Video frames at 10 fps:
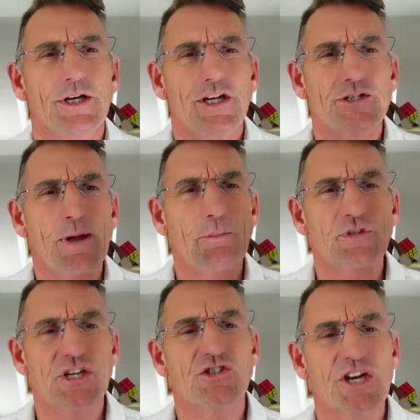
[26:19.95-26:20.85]
It's about
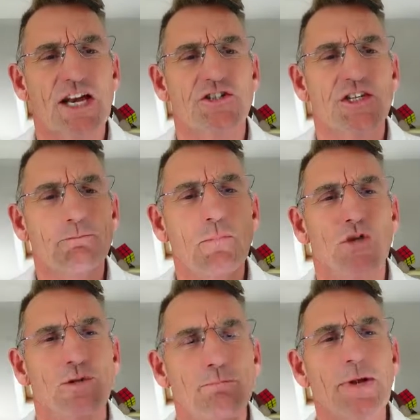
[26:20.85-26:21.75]
potentiality and
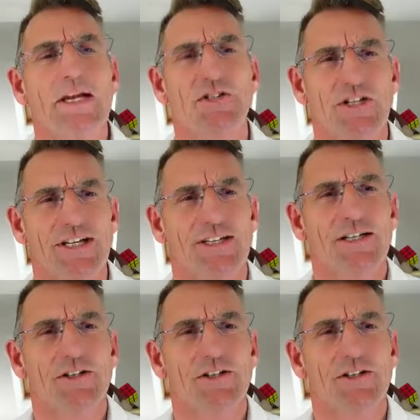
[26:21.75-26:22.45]
possibility